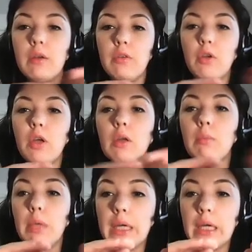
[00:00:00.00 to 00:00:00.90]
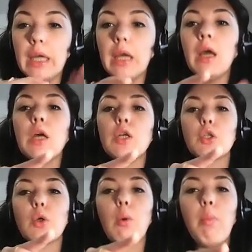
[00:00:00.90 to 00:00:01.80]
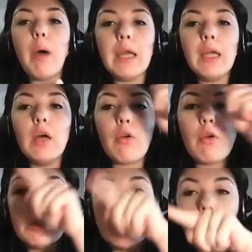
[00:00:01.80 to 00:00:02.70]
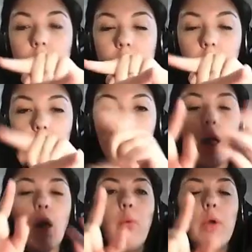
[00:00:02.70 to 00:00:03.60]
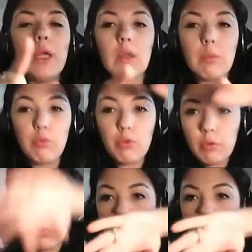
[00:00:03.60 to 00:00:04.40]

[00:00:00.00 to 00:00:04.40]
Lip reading: situated obliquely, so by rotating it, we can observe the